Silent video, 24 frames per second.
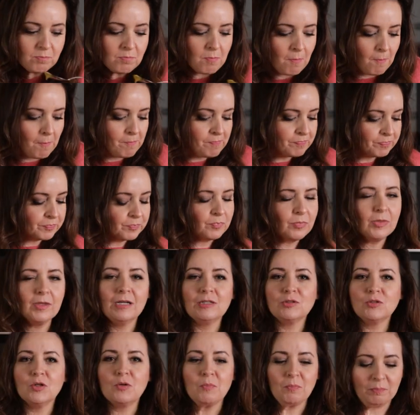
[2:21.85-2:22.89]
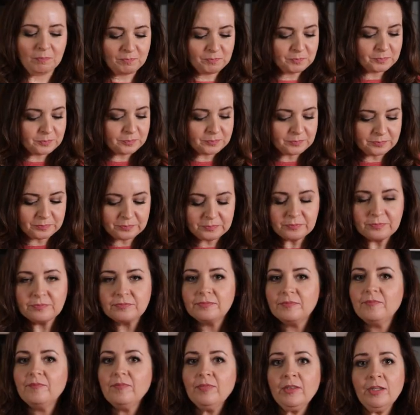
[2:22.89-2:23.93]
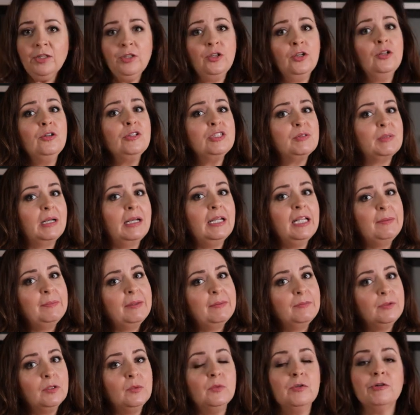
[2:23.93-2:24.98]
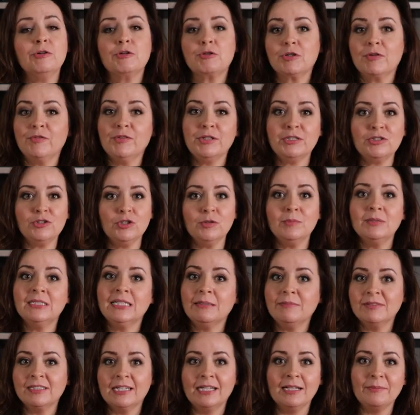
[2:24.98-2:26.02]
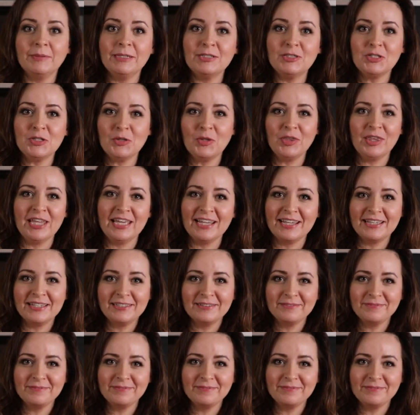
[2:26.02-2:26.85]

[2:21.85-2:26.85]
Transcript: Mm, that's good. You can also add a little bit more water if the soup seems a little bit too thick.